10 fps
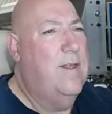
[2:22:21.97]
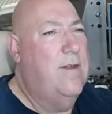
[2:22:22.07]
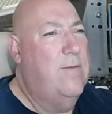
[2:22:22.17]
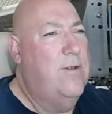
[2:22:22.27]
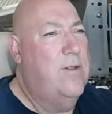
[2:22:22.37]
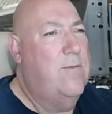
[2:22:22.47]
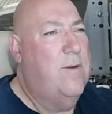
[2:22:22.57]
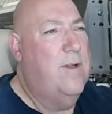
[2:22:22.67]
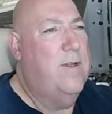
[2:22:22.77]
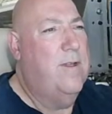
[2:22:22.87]
We just
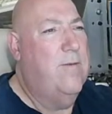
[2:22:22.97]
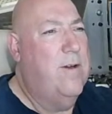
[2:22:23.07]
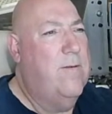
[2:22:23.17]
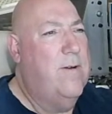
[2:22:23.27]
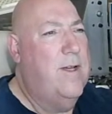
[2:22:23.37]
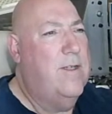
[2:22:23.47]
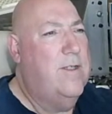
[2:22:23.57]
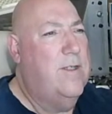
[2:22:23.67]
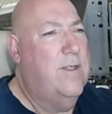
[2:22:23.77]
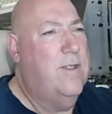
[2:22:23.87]
want the
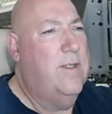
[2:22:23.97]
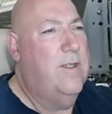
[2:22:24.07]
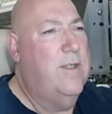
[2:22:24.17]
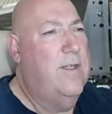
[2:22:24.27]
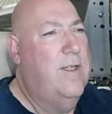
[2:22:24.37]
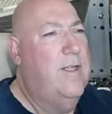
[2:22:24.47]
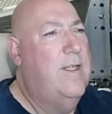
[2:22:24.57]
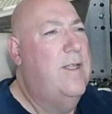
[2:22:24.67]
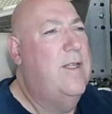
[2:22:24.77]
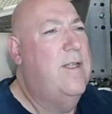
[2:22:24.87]
request
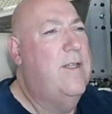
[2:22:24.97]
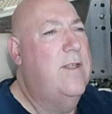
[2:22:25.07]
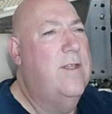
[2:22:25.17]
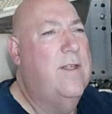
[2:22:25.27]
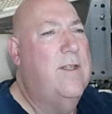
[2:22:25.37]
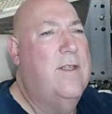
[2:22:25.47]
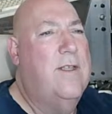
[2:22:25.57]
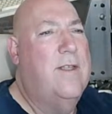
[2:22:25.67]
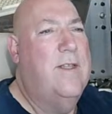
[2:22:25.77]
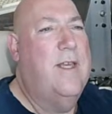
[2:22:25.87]
and
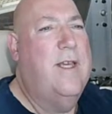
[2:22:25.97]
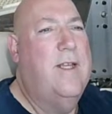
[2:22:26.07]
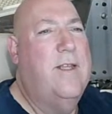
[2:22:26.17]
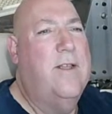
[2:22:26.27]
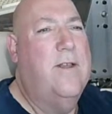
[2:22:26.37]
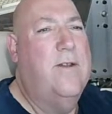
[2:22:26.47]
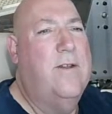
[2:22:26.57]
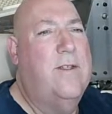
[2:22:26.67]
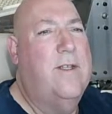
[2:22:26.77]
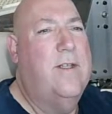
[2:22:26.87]
the header, the
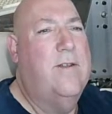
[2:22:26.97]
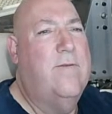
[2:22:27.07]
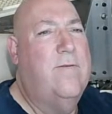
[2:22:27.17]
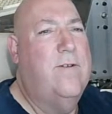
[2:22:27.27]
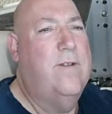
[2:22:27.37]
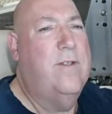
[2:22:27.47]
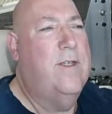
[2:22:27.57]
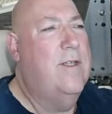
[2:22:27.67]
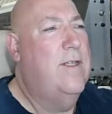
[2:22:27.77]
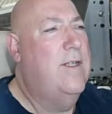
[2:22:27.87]
content, the
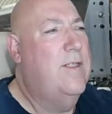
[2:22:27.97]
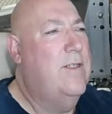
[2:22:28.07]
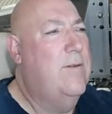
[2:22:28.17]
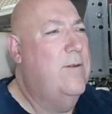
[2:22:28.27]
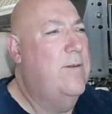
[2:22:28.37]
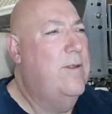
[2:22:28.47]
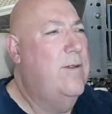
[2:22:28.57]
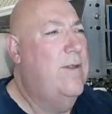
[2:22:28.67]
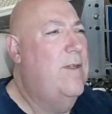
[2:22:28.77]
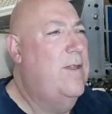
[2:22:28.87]
footer, that's all we want.
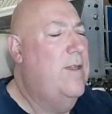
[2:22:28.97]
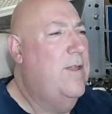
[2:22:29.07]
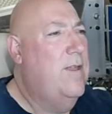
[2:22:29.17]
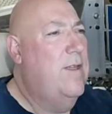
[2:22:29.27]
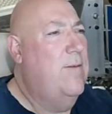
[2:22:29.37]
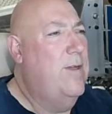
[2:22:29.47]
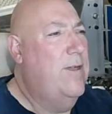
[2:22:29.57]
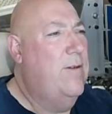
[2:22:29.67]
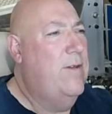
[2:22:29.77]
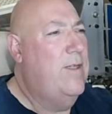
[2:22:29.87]
We
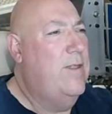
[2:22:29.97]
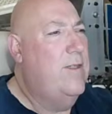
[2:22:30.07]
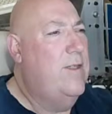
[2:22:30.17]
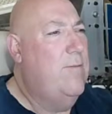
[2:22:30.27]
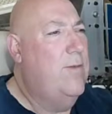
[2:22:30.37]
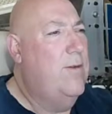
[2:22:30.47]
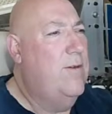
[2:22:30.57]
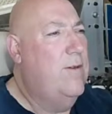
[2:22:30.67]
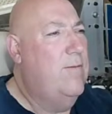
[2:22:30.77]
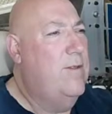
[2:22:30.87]
don't need the debug,
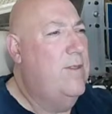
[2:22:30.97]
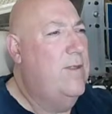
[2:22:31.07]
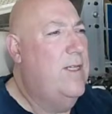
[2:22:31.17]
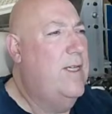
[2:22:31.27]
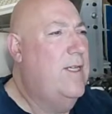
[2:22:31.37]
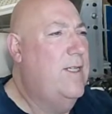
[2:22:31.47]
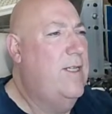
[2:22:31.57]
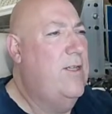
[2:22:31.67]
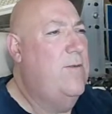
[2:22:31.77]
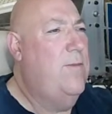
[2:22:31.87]
we're doing that in
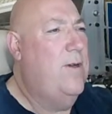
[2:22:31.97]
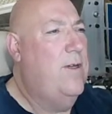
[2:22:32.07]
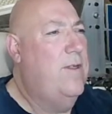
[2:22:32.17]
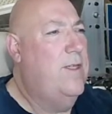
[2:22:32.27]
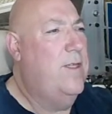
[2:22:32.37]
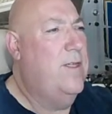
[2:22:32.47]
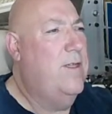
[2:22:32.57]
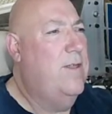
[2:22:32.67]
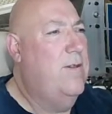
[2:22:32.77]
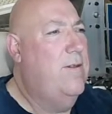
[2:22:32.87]
each part of the
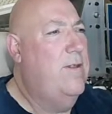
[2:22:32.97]
code.